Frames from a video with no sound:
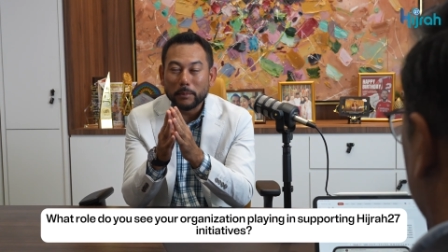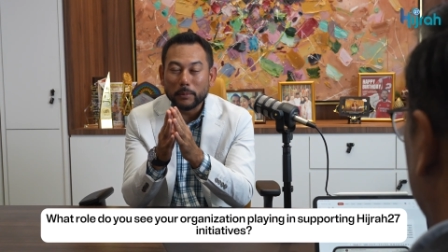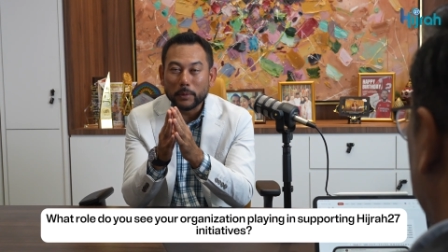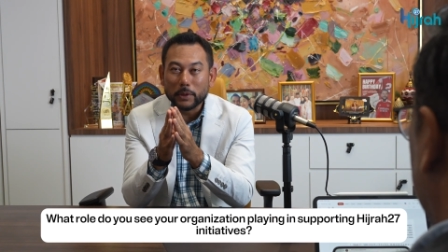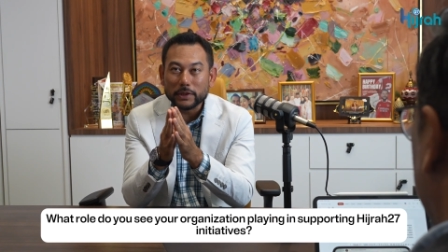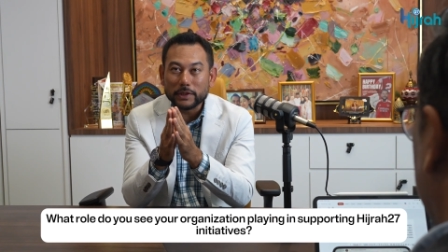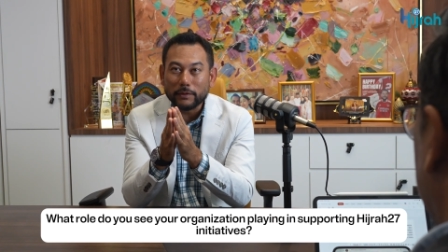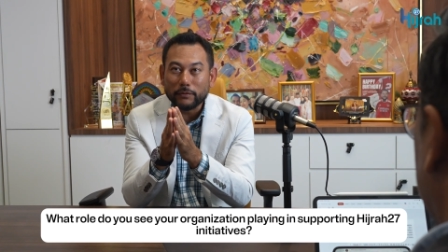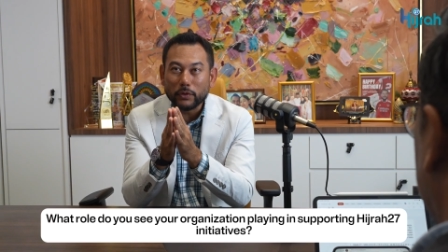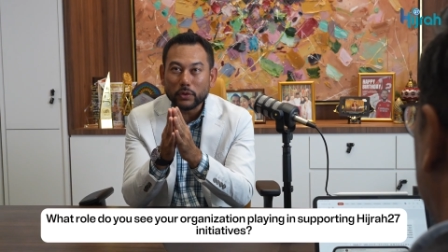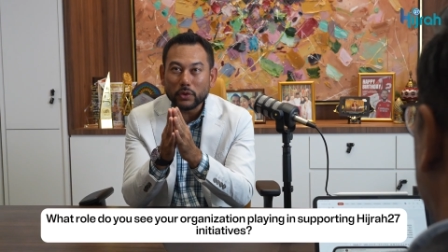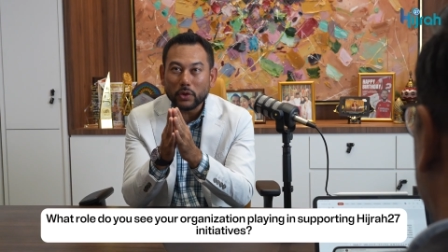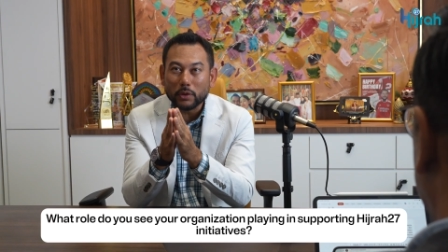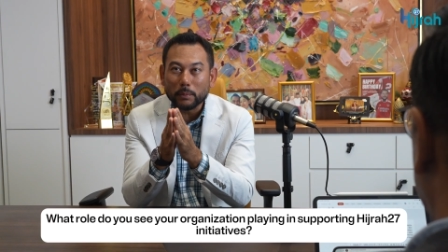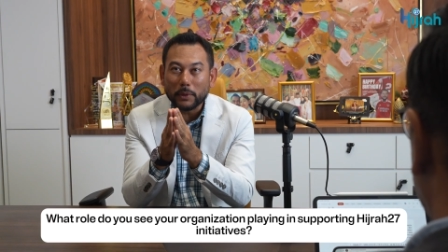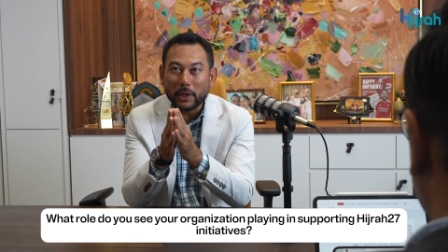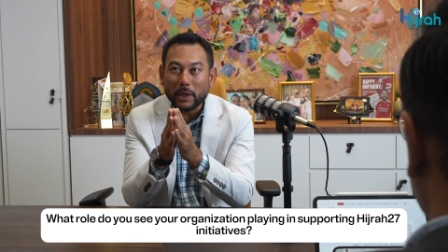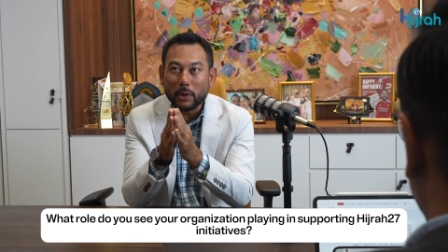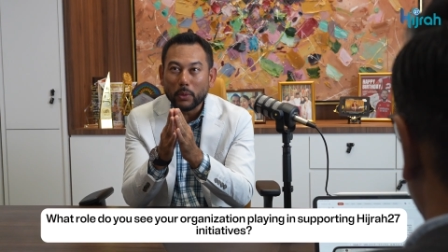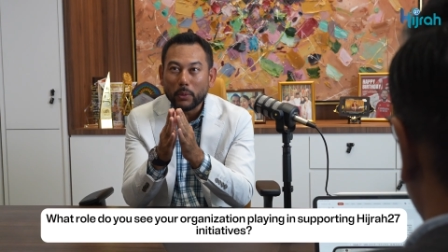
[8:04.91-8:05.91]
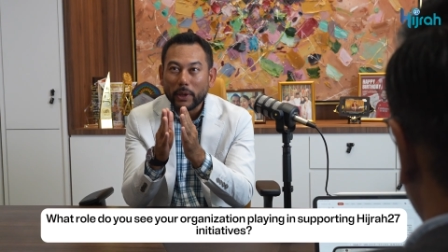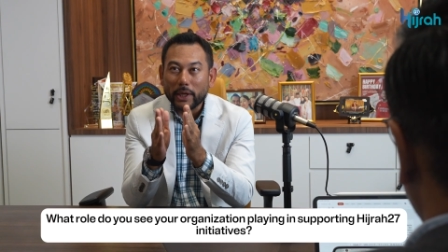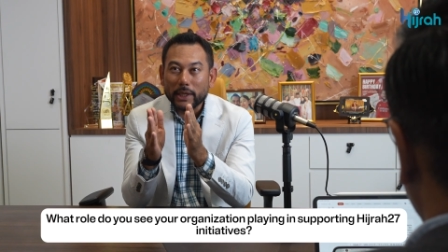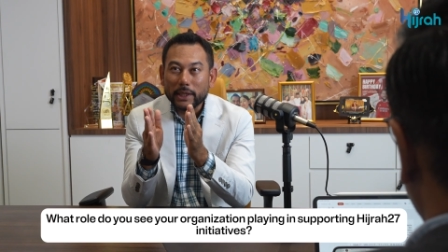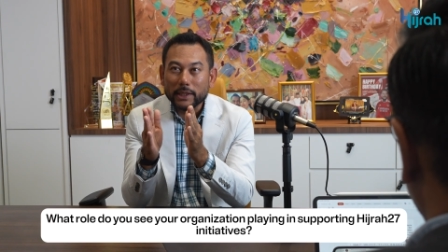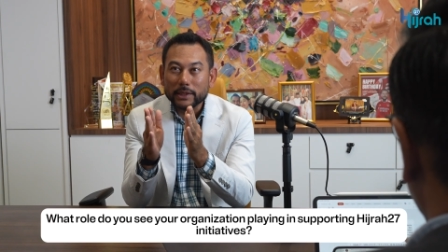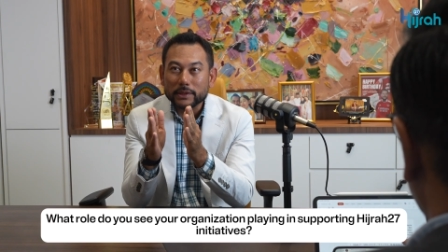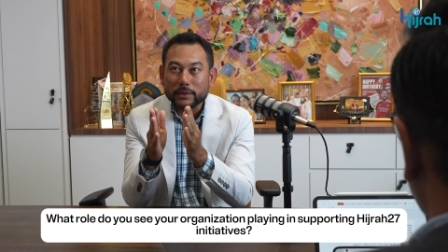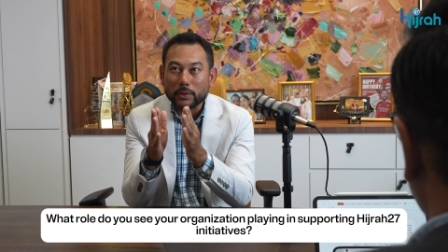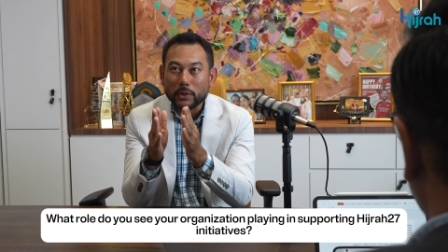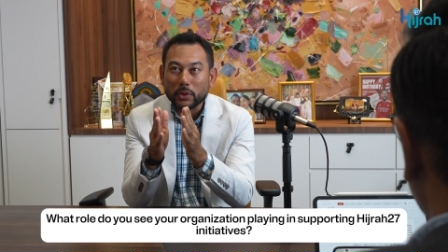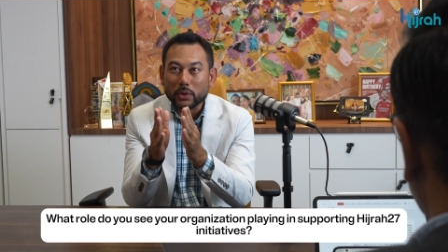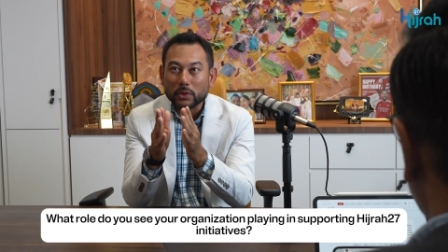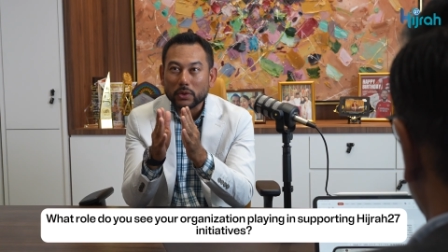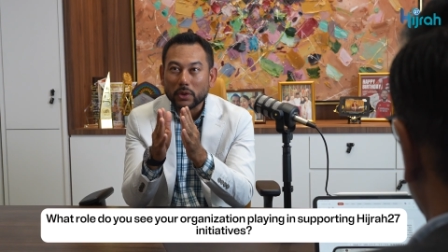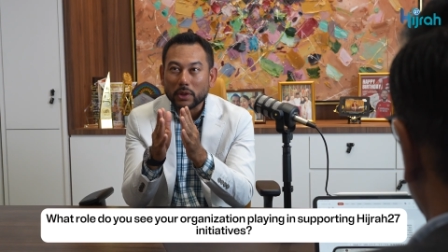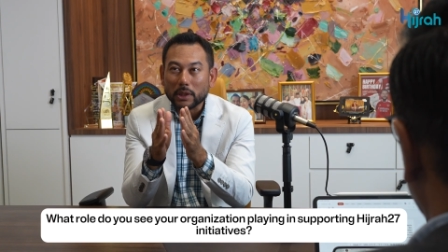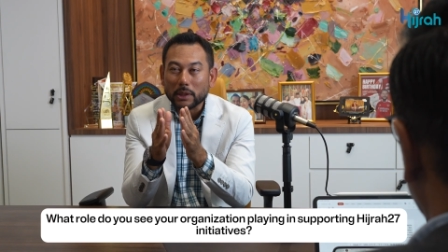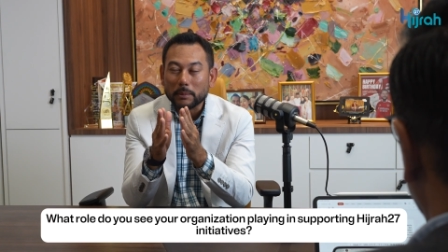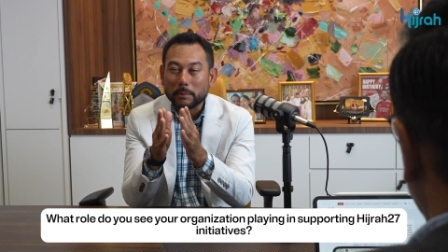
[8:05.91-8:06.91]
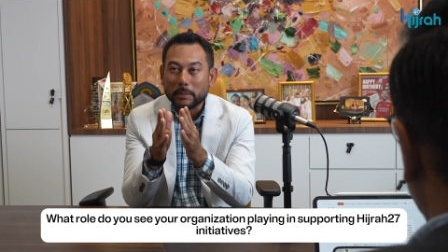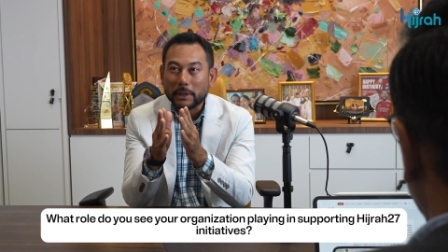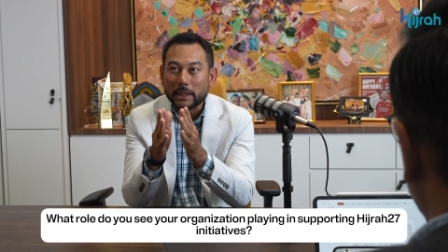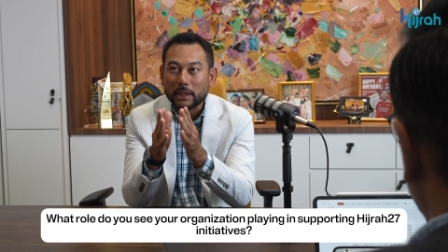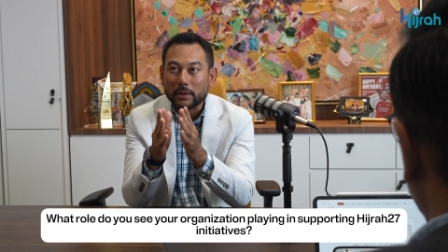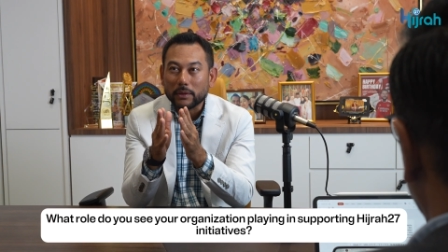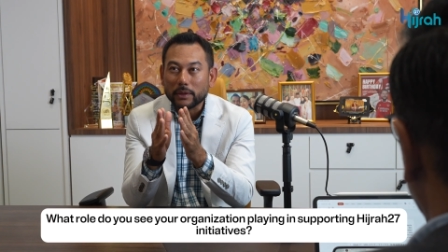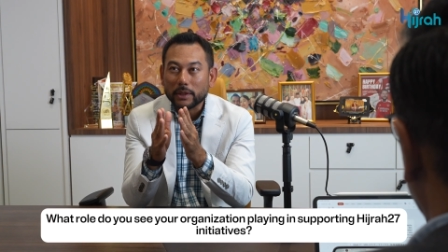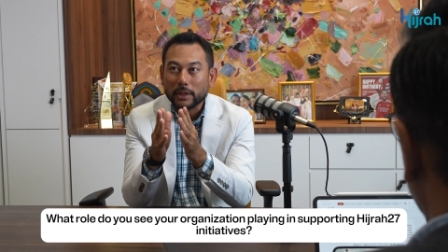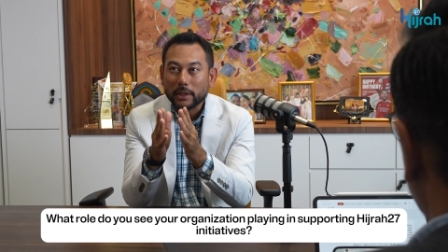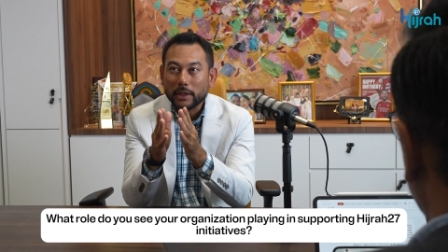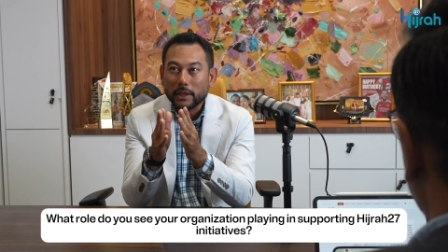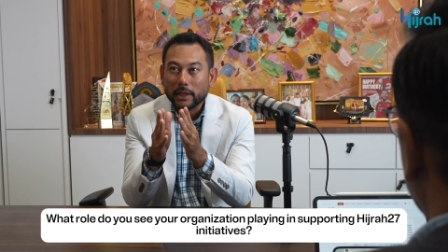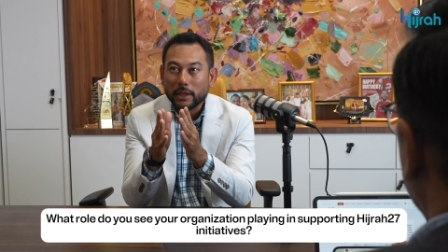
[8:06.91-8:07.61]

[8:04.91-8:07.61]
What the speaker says: because if you talk about awareness, when you talk about